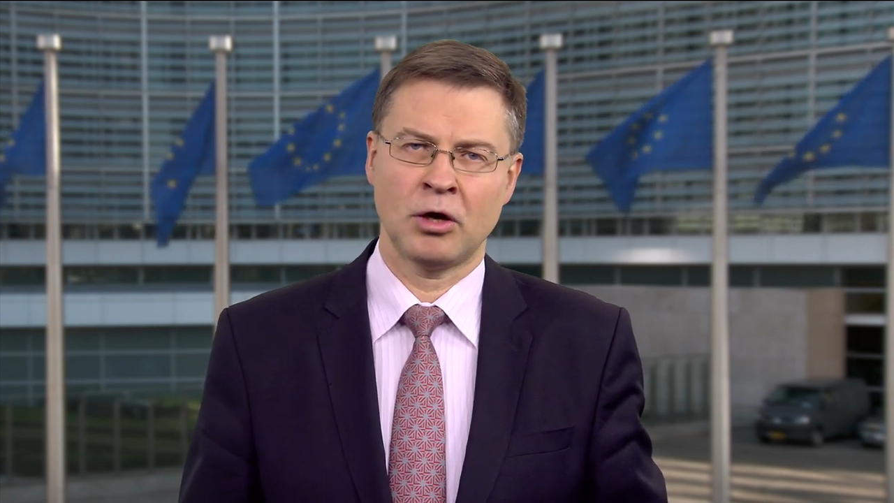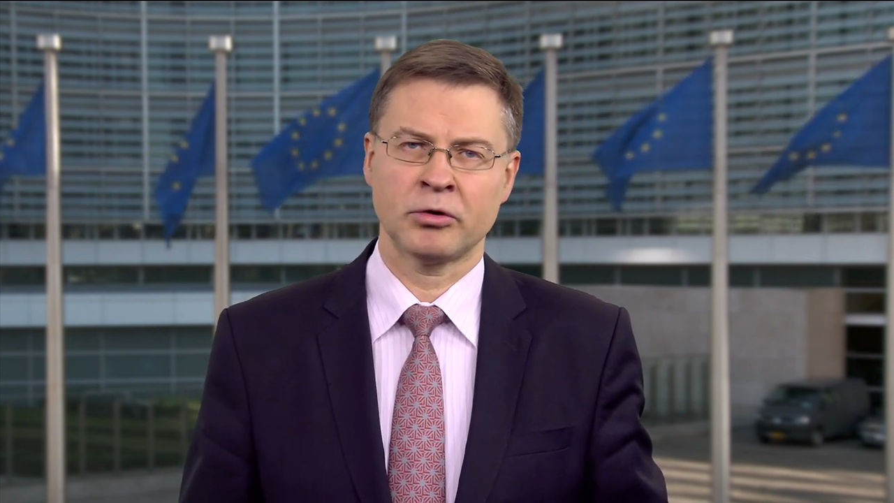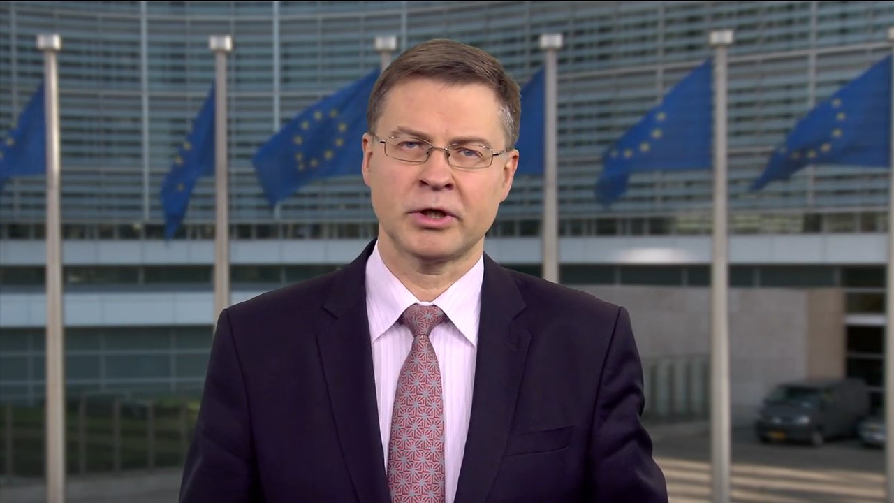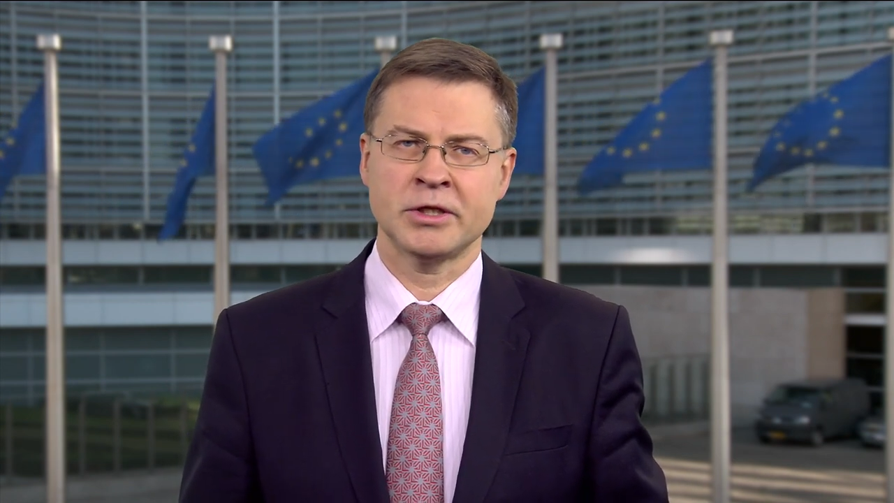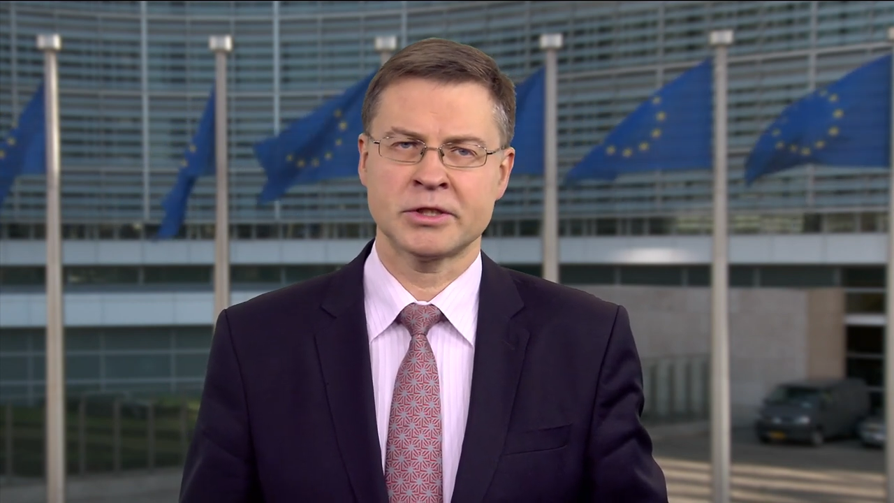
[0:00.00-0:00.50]

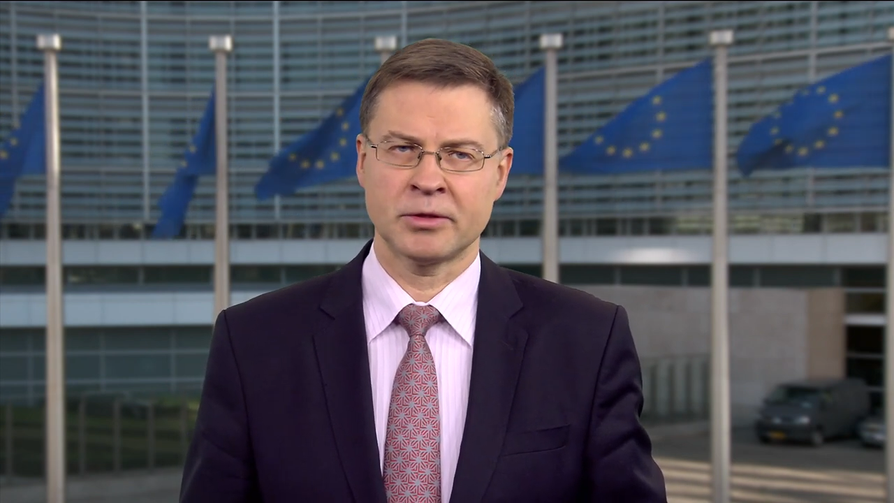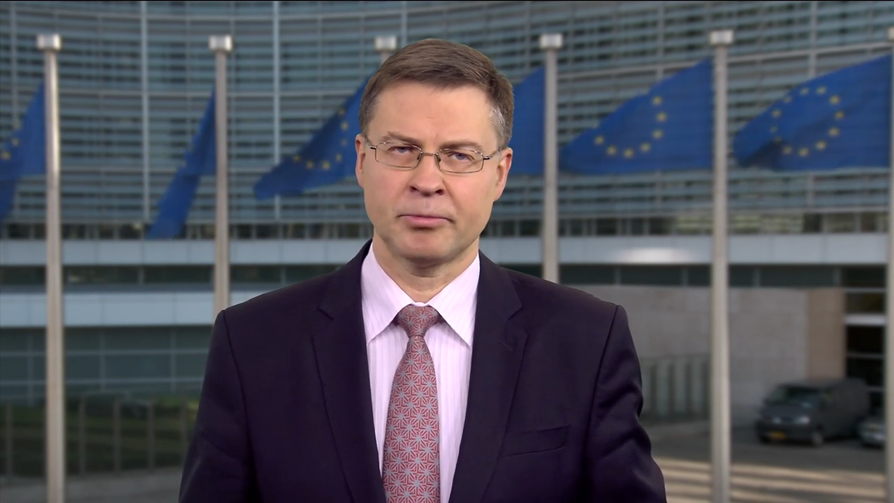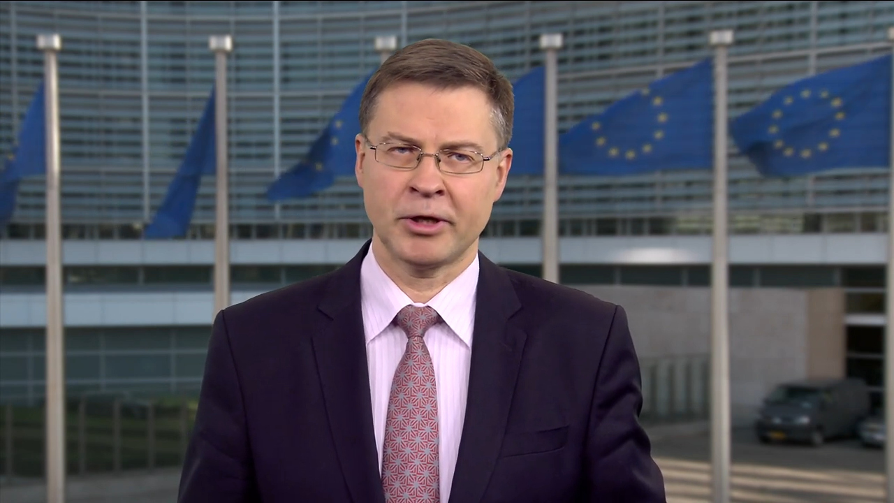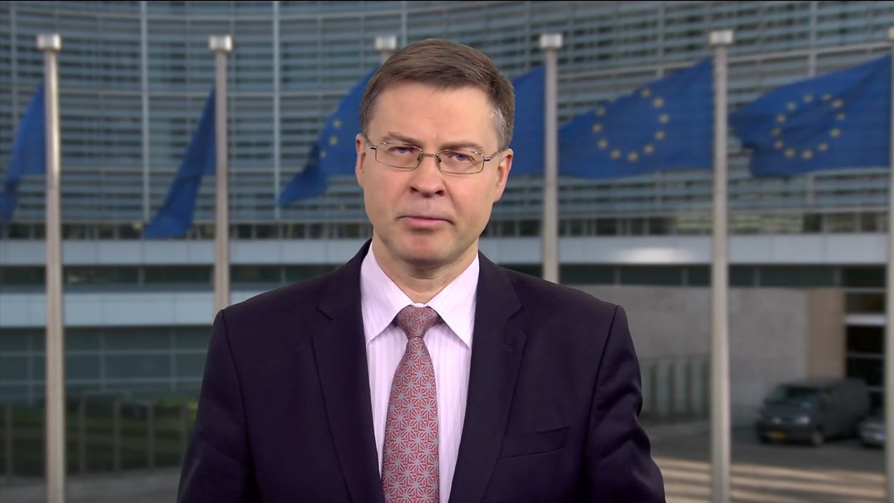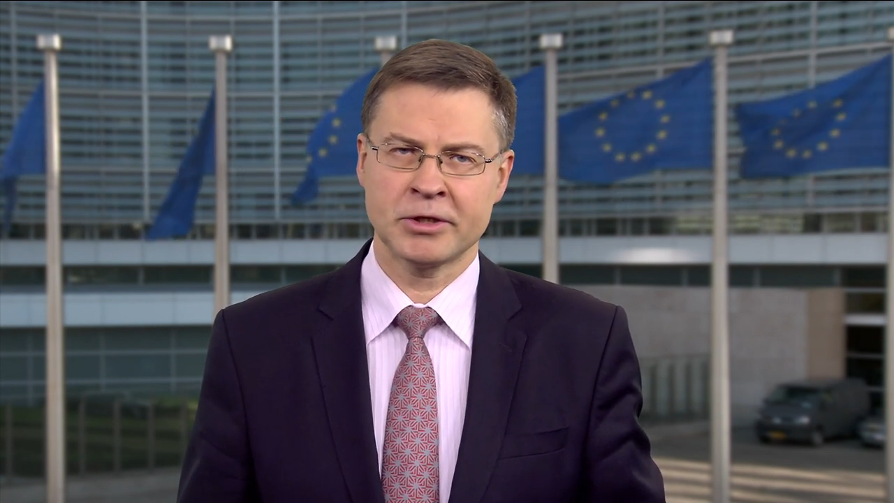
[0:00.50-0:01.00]
out
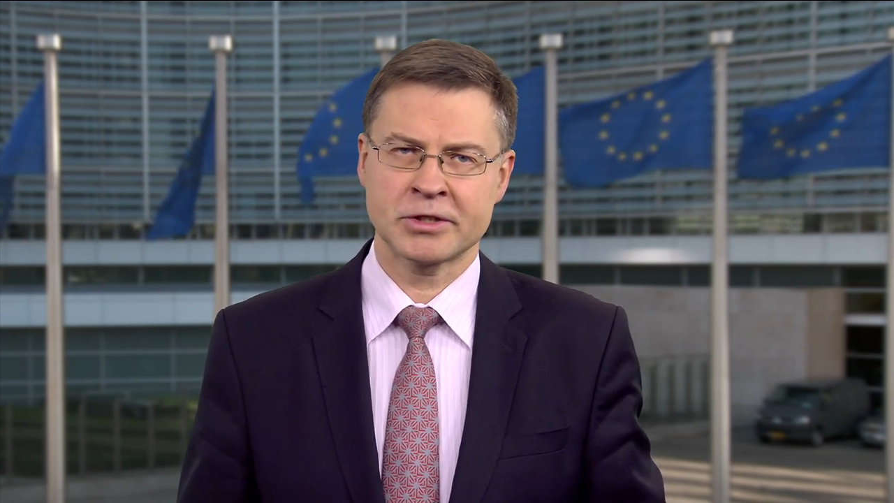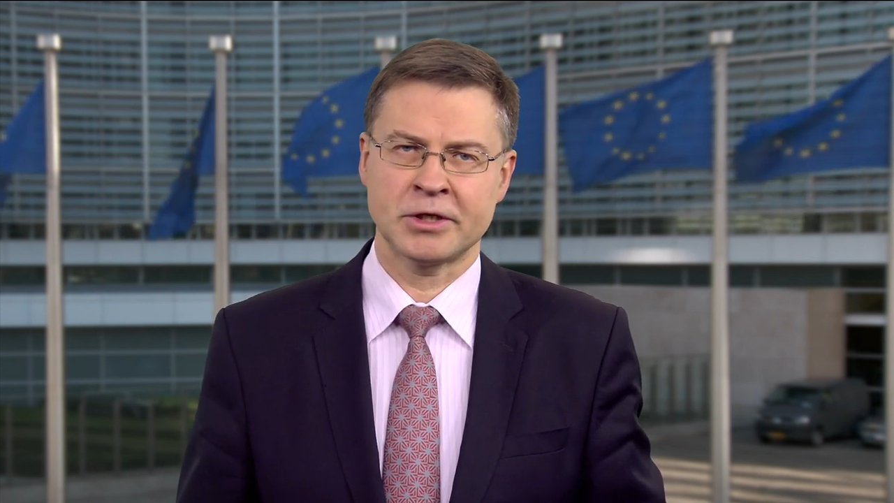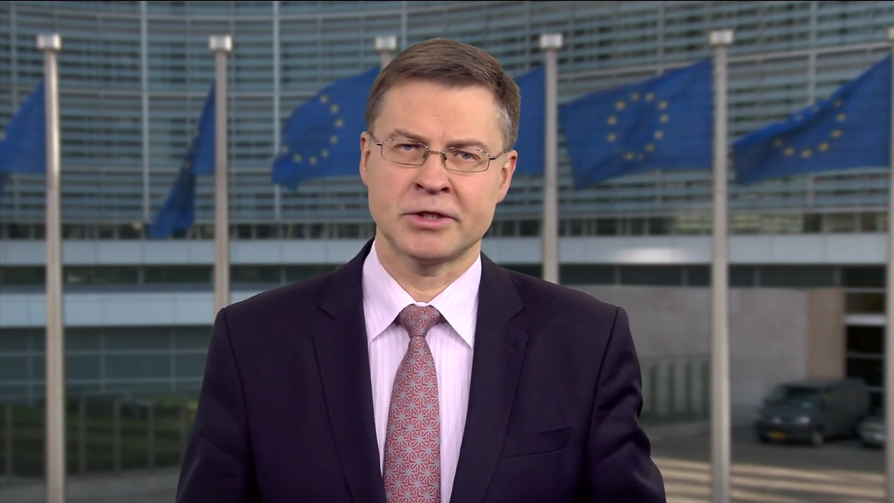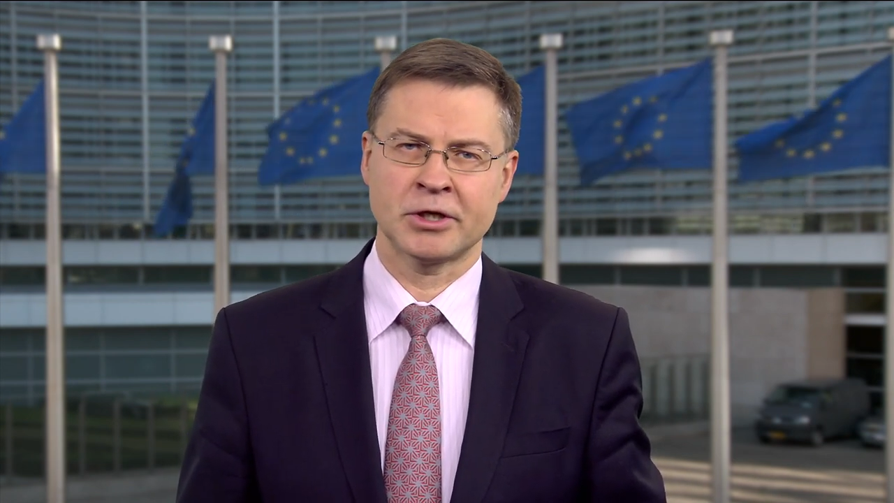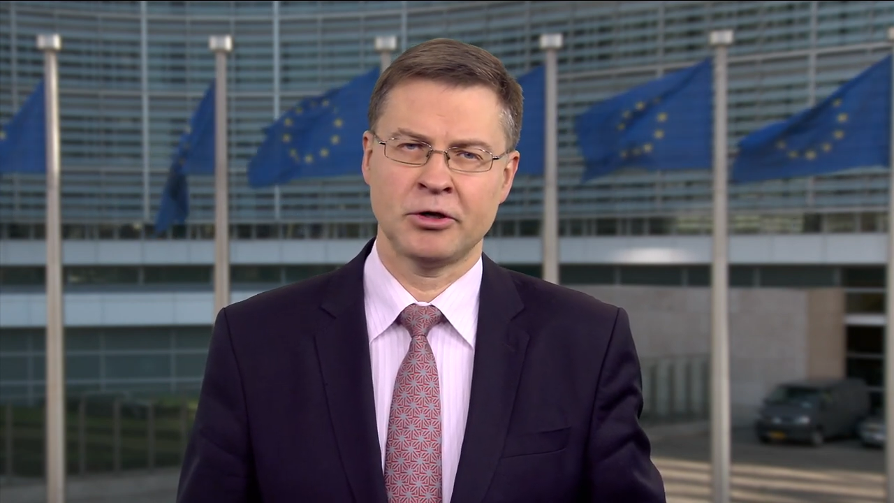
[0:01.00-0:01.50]
instant payments
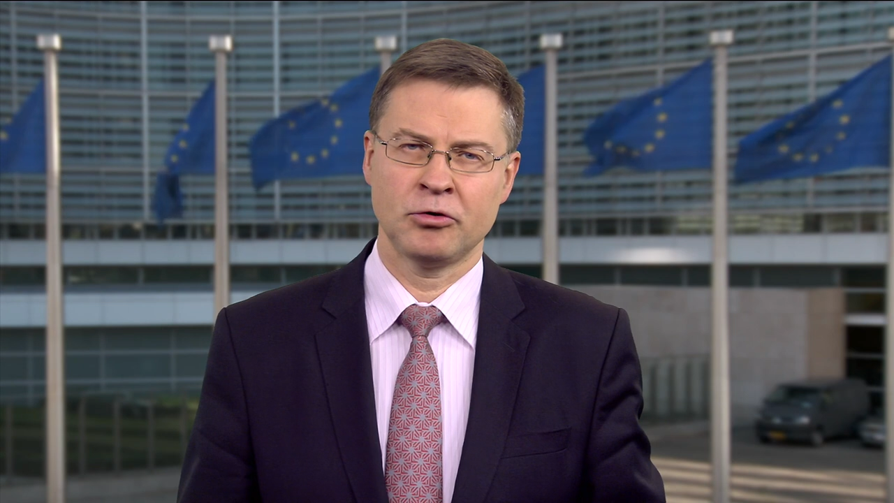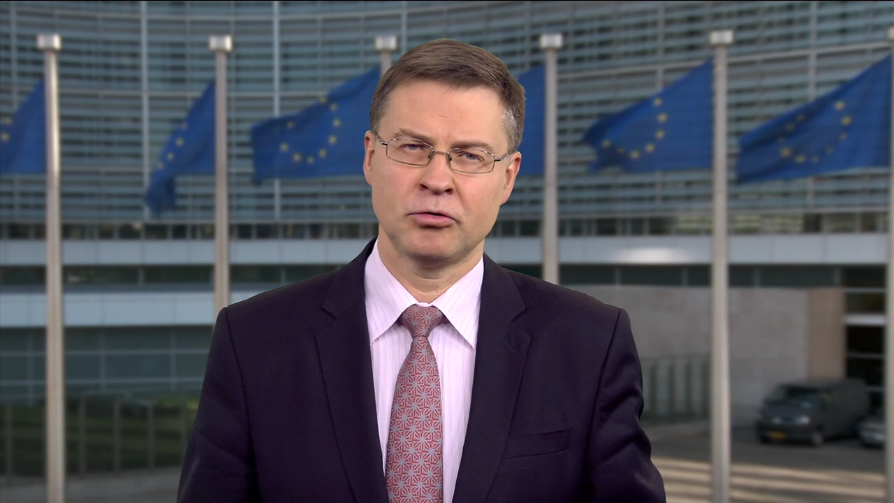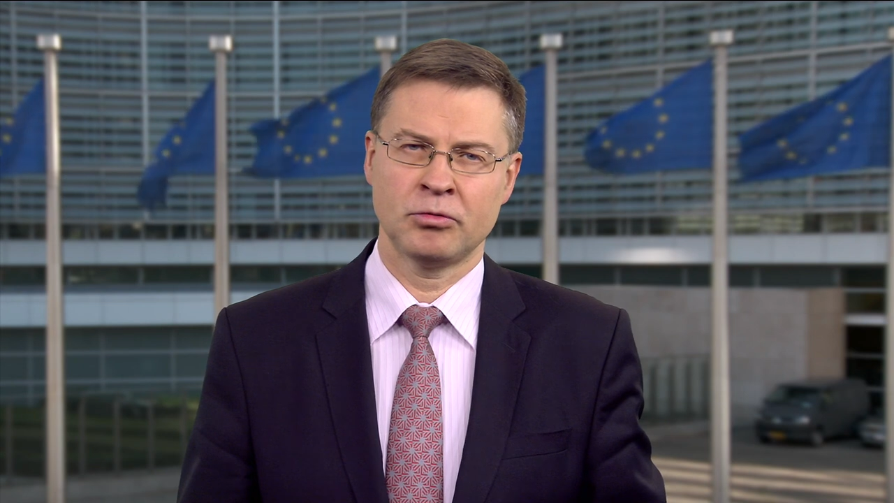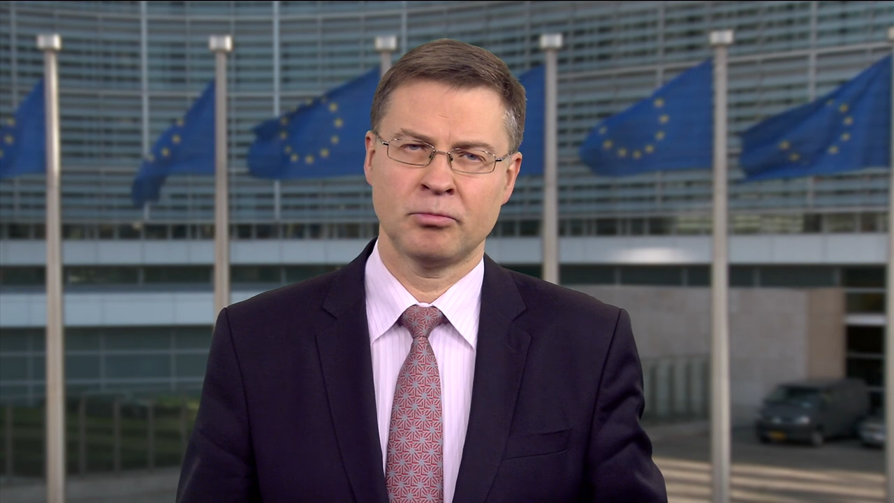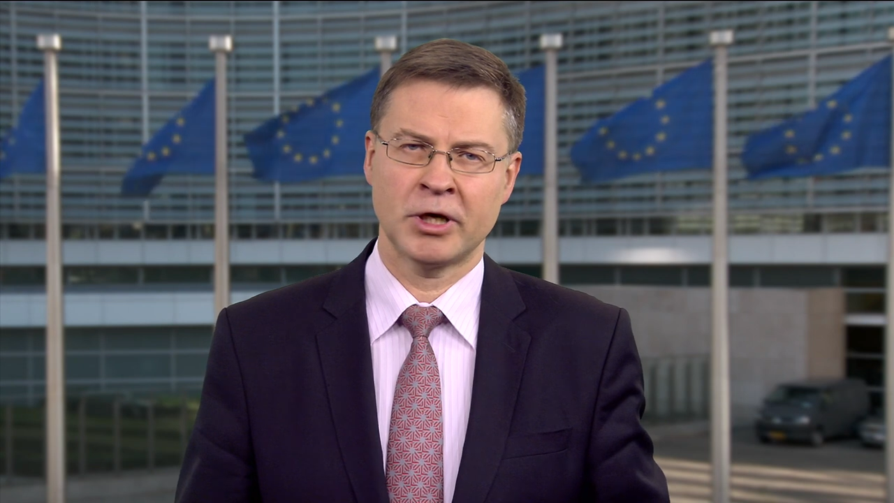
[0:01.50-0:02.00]
in the EU